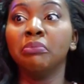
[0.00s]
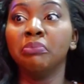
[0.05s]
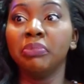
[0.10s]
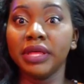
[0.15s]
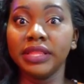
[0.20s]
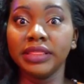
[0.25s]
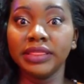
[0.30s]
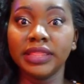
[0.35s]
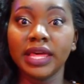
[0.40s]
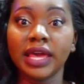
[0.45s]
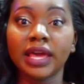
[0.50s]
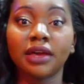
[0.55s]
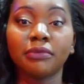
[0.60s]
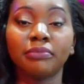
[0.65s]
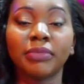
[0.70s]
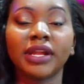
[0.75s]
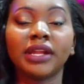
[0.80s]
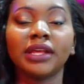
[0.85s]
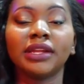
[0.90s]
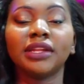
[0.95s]
been
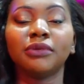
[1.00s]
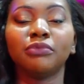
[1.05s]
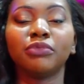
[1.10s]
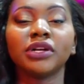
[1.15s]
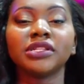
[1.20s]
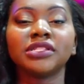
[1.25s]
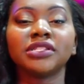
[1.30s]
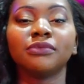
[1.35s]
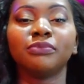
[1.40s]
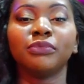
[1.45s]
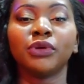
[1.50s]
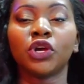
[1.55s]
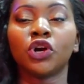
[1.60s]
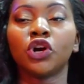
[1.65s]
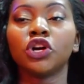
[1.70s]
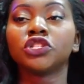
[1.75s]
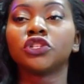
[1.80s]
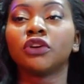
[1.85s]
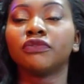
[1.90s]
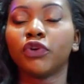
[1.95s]
there, but then they brought it
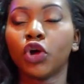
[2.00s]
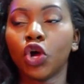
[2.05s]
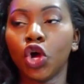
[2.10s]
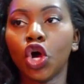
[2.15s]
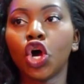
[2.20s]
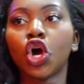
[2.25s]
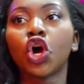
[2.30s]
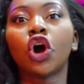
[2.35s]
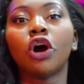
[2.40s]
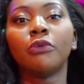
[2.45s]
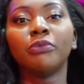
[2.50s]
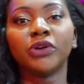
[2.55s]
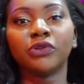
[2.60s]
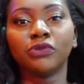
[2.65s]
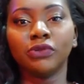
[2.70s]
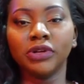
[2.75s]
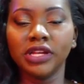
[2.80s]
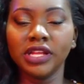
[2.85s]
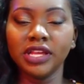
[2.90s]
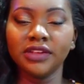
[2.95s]
because of comic
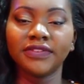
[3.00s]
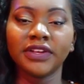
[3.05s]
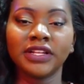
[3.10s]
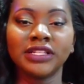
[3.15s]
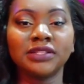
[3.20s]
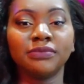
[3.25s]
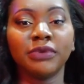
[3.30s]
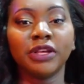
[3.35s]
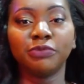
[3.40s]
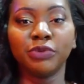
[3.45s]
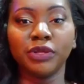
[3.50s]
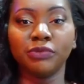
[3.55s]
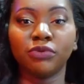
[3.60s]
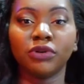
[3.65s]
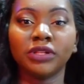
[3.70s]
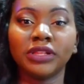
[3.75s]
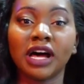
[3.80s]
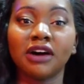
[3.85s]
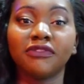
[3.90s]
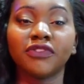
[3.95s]
relief and to make
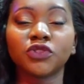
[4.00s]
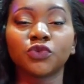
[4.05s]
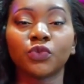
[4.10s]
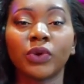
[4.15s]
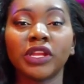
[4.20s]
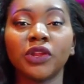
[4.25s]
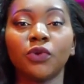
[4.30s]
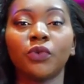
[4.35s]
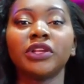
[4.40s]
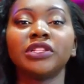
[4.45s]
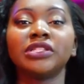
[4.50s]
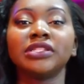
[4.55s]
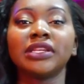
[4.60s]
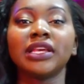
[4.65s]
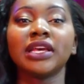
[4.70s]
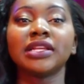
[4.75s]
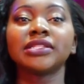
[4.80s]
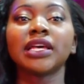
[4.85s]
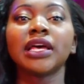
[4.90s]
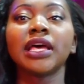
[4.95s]
people laugh, was when they went to
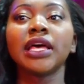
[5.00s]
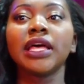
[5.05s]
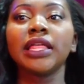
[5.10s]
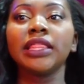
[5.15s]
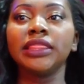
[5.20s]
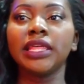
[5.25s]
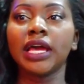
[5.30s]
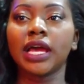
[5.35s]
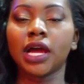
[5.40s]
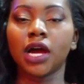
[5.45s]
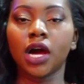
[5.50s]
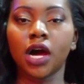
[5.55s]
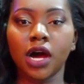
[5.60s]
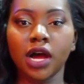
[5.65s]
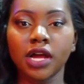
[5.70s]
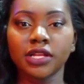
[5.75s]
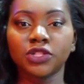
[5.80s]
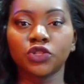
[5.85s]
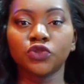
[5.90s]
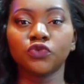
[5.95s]
get the
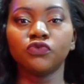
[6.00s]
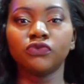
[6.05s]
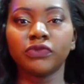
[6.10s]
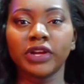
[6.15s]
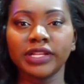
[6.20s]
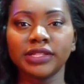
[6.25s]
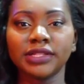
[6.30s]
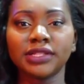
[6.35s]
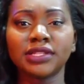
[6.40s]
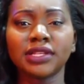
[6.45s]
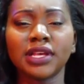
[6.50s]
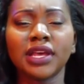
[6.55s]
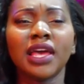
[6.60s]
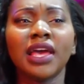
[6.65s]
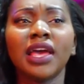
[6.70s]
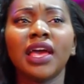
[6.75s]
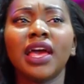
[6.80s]
car to rent.